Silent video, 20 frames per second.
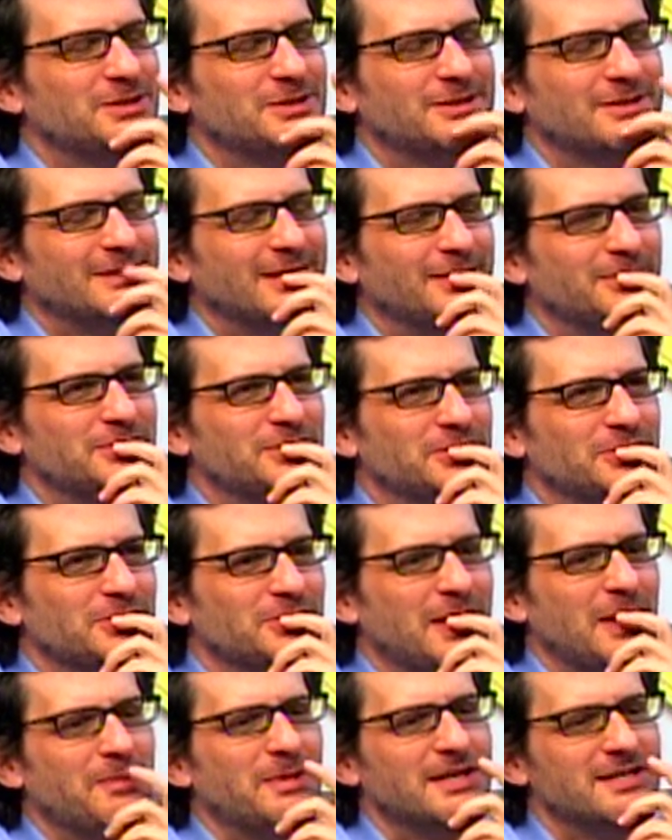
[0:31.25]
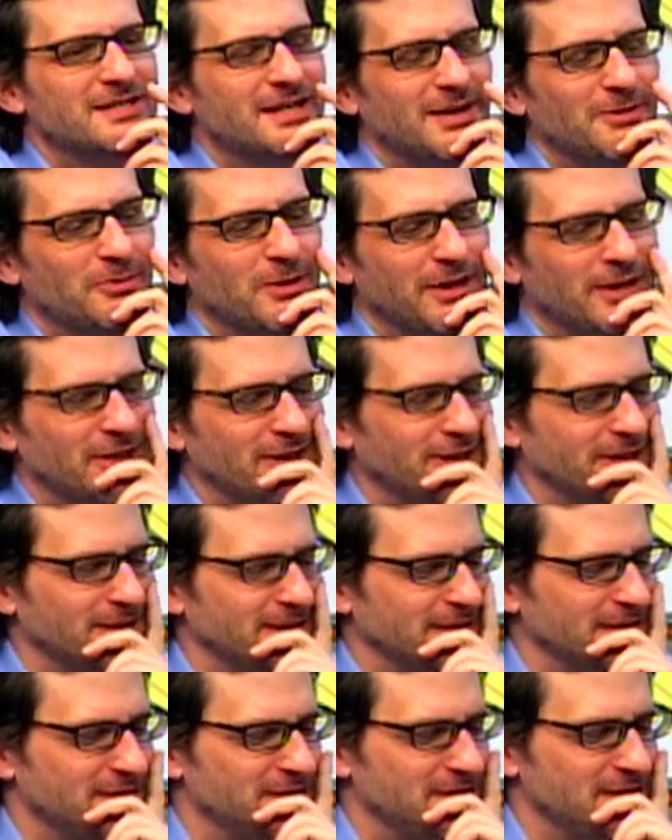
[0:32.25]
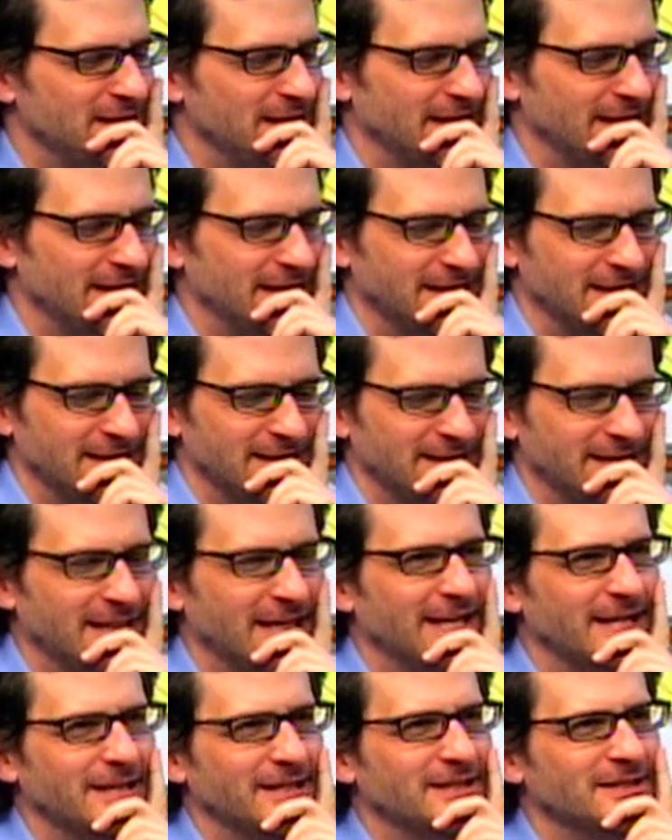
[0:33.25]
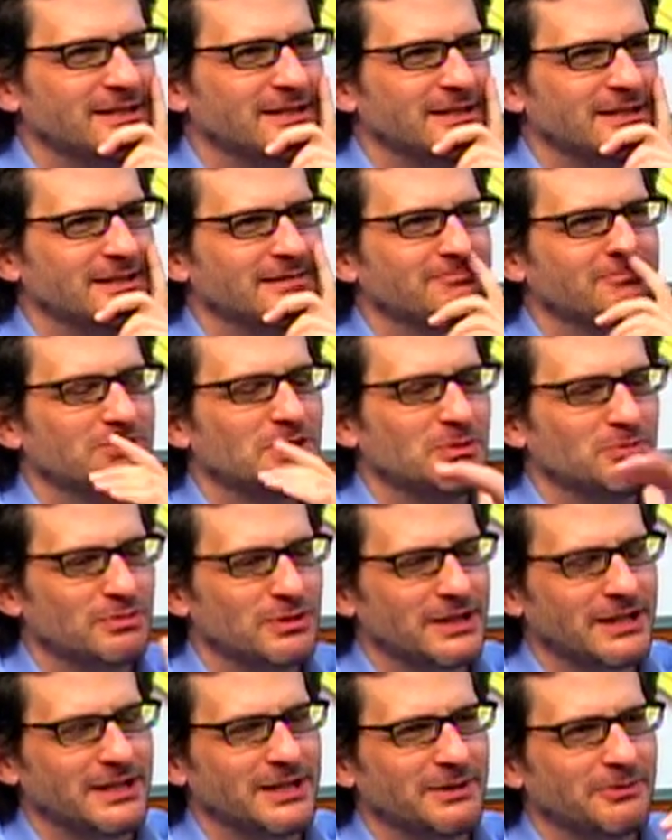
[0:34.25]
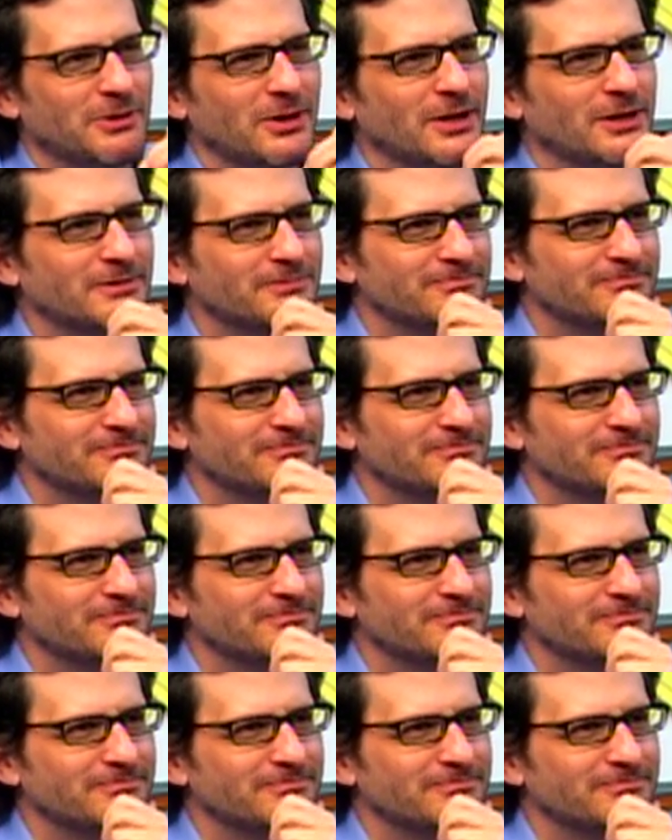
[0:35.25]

Was, I was sure. That means I went on uh, C N N and got it uh, completely wrong.